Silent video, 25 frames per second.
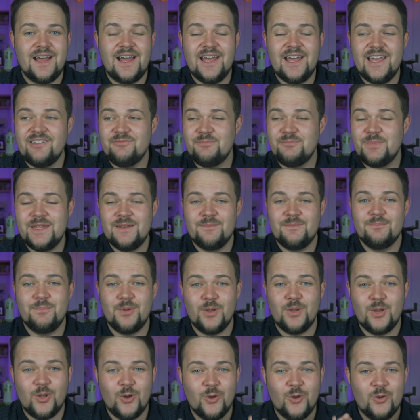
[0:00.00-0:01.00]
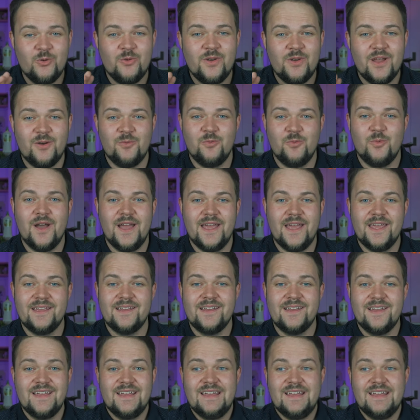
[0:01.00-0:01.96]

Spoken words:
I have been blown away.